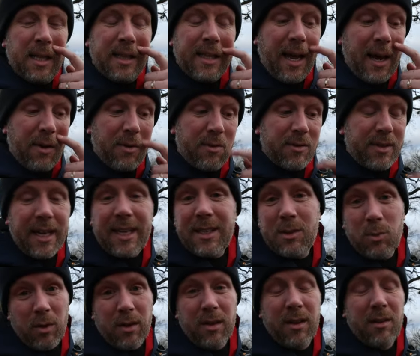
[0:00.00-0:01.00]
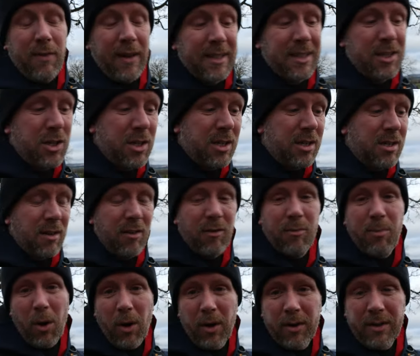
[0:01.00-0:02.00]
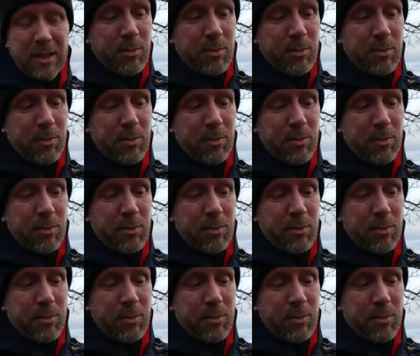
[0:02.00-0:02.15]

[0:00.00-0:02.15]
Now that is one of the advantages of buying